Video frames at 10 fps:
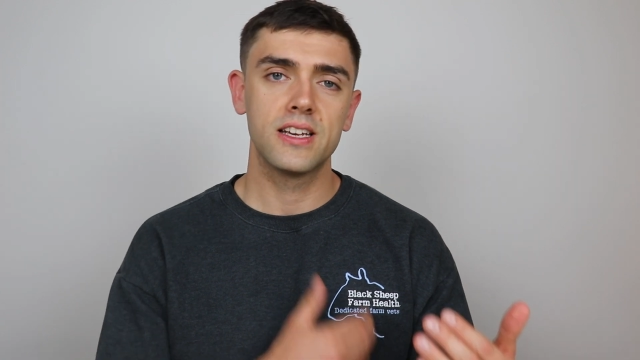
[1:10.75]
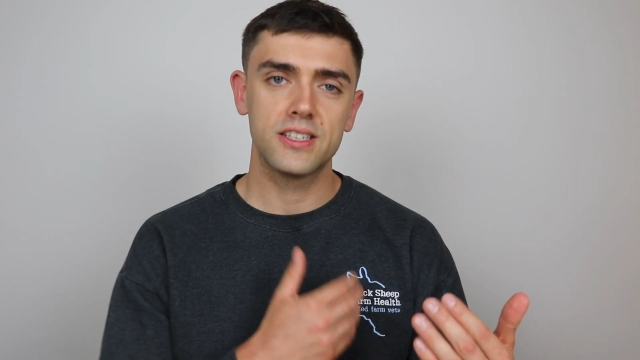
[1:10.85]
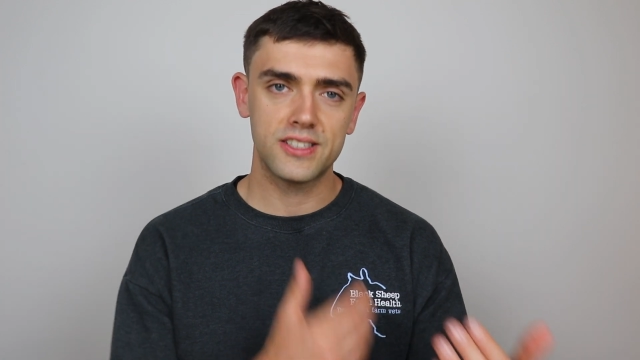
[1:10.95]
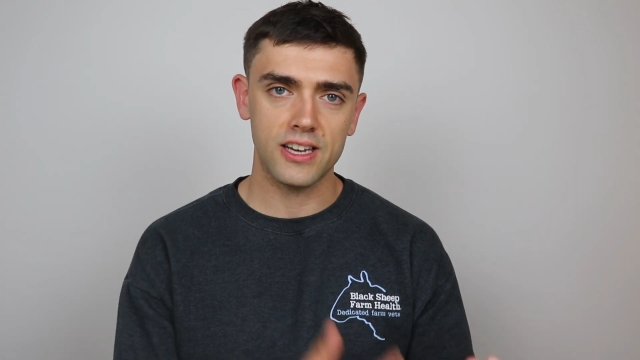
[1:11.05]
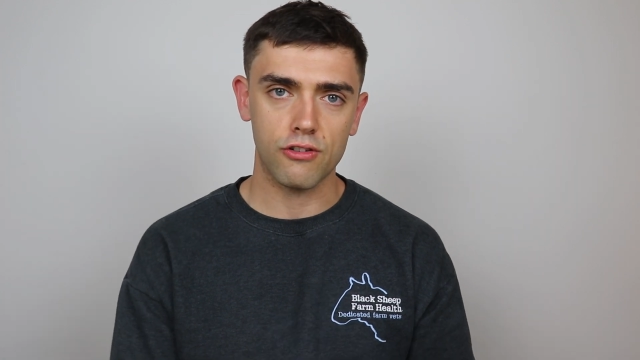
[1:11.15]

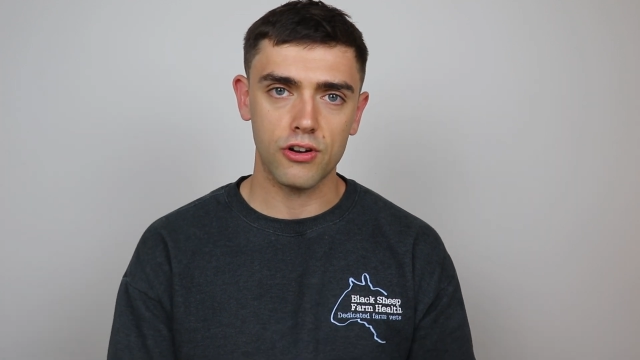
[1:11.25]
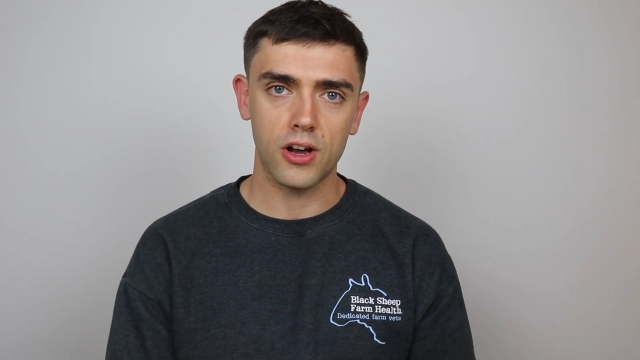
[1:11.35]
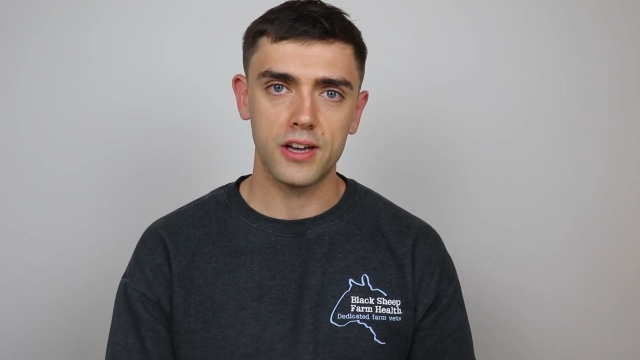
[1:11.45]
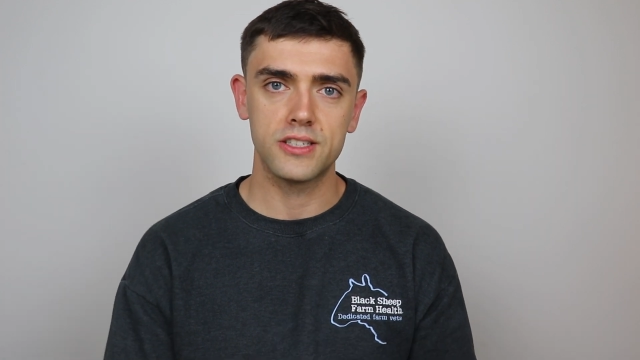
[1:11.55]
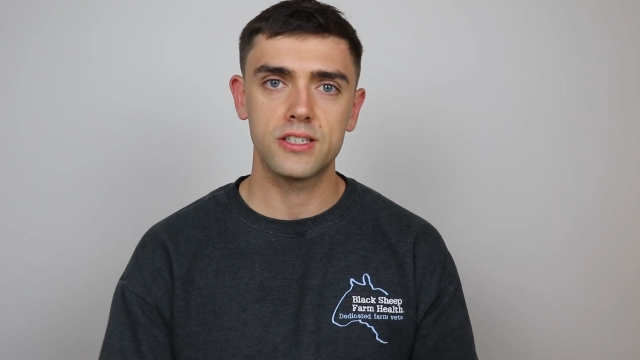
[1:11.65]

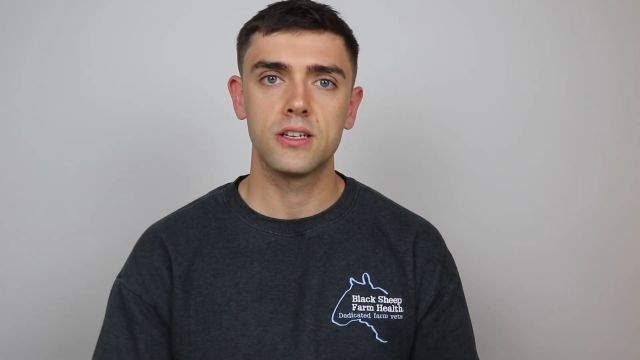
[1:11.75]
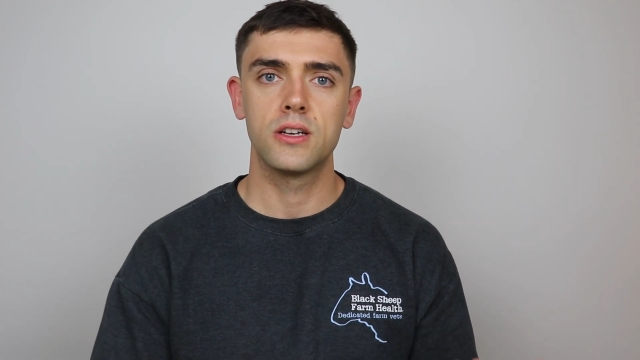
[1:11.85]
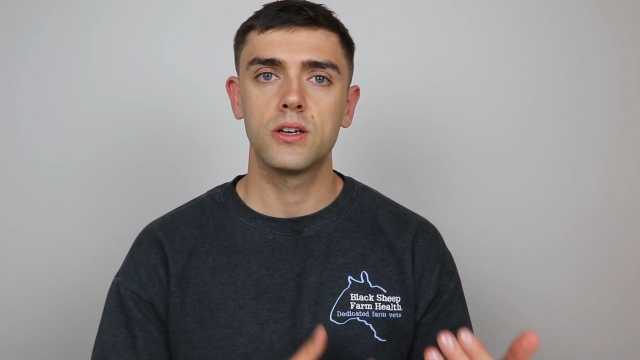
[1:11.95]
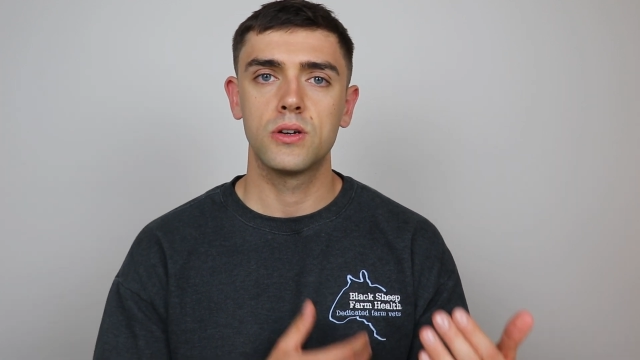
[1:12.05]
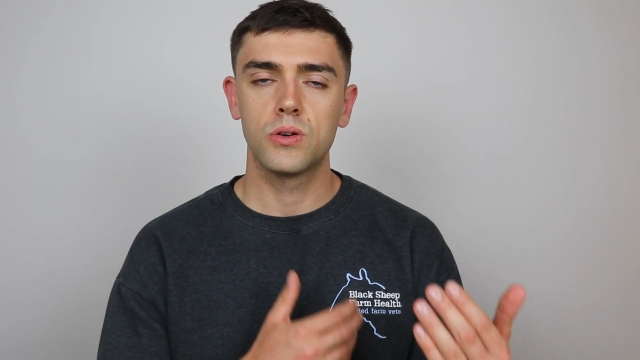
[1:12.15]
synchronized
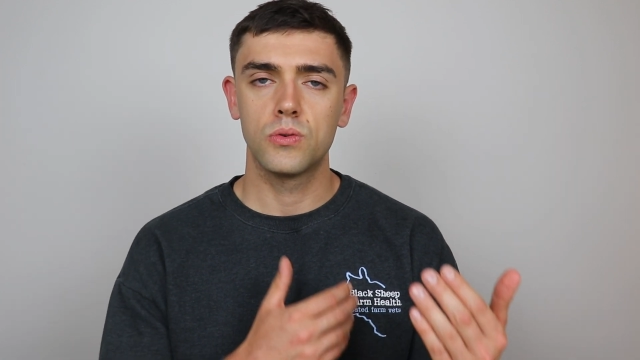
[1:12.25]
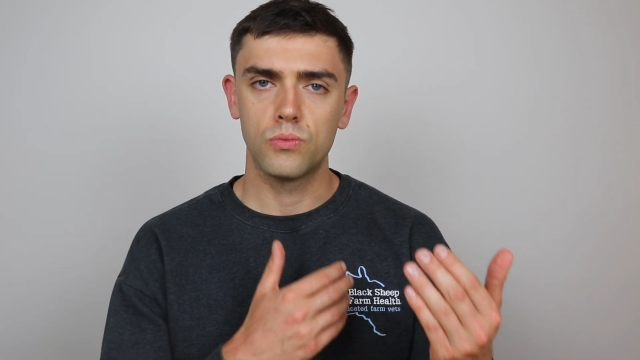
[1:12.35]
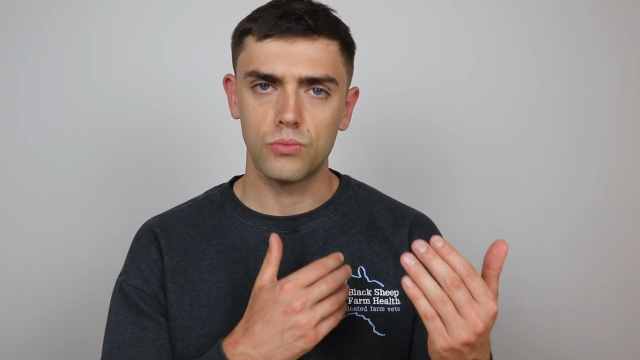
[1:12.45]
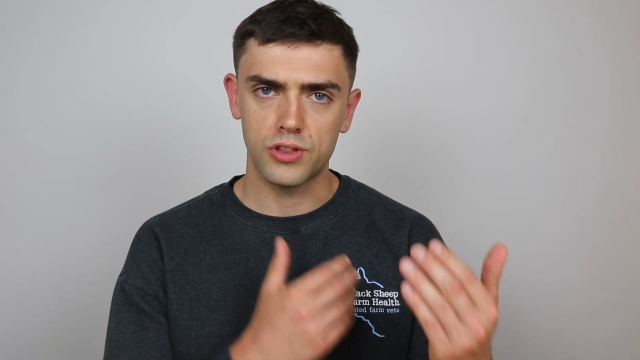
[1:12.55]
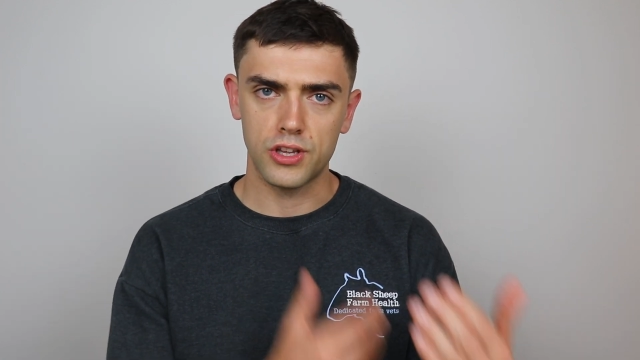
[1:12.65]

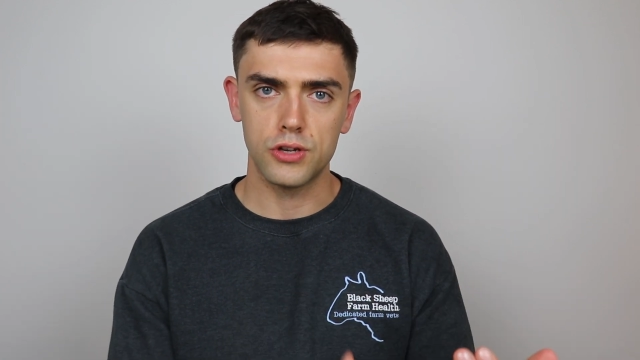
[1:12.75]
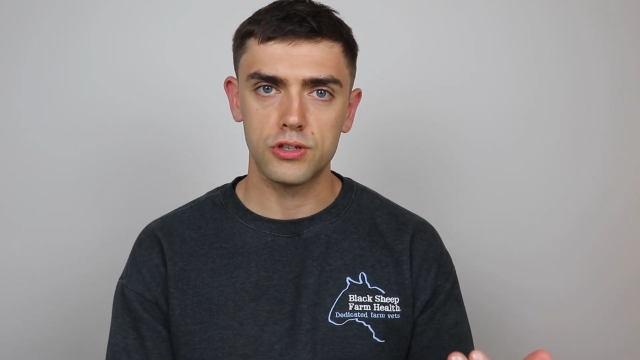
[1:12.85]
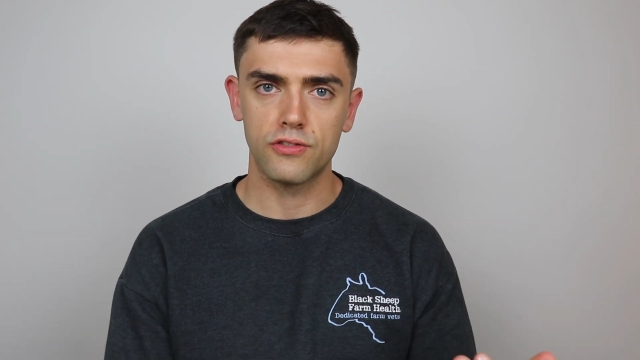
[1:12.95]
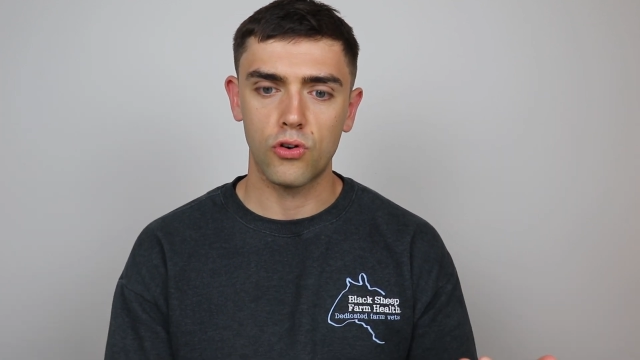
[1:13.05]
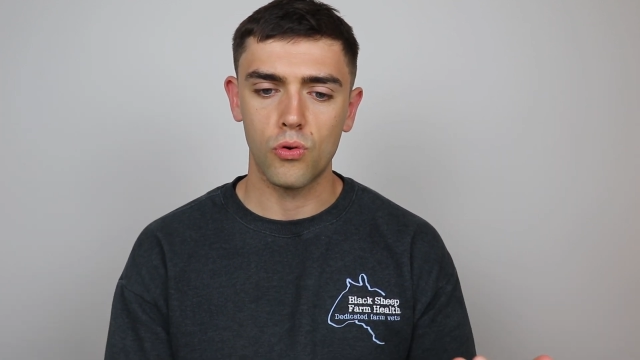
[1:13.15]
with the
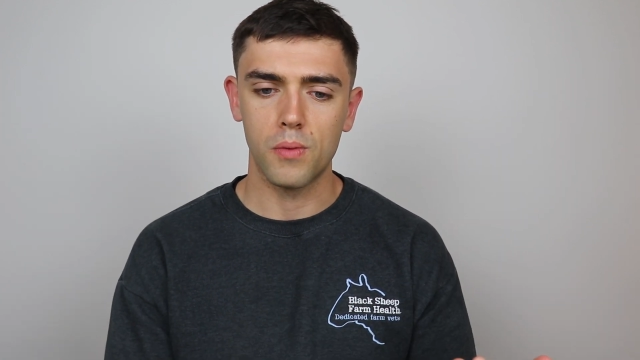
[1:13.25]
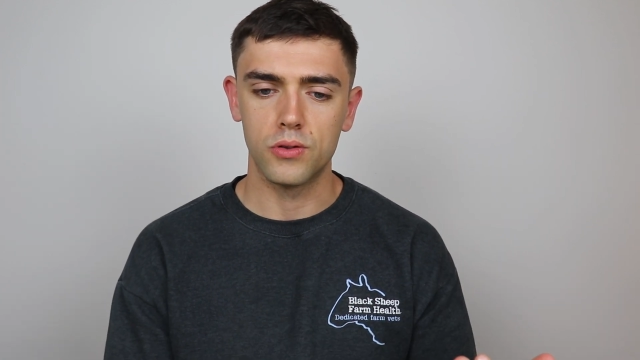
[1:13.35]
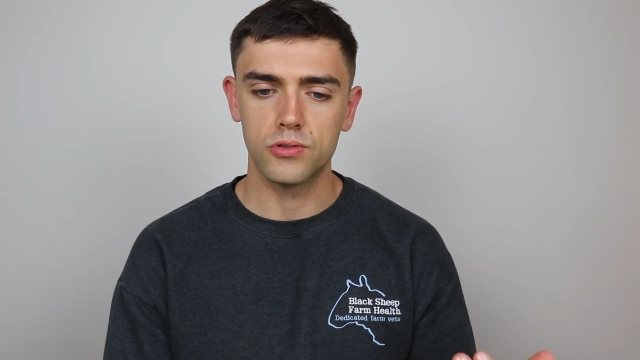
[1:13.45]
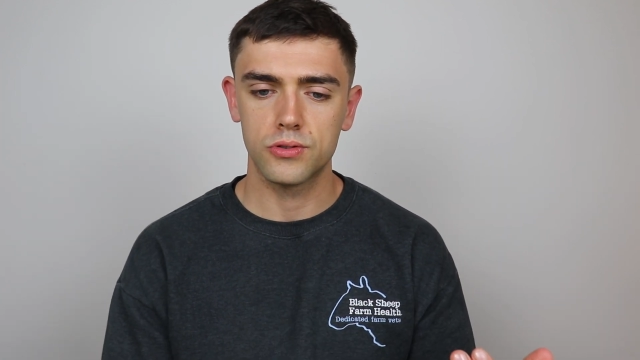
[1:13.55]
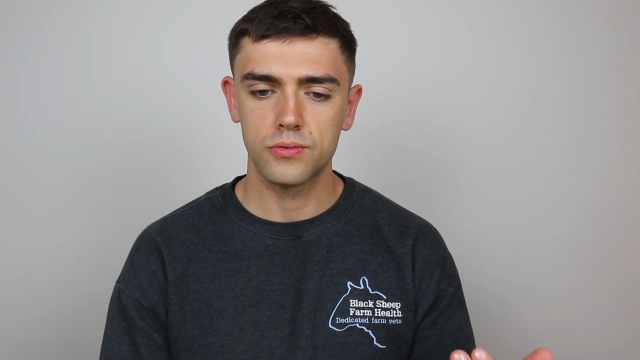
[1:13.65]
use of
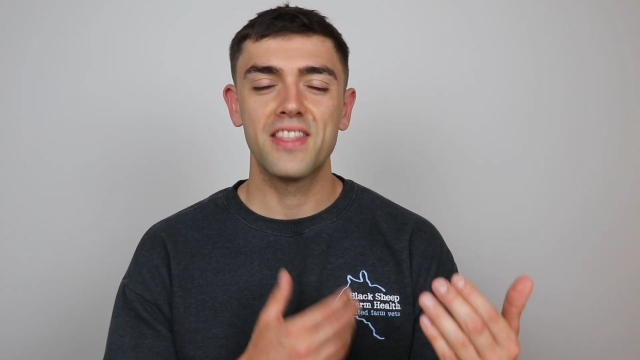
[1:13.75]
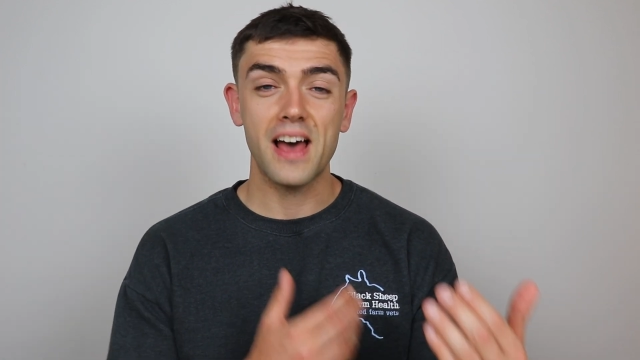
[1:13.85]
hormones.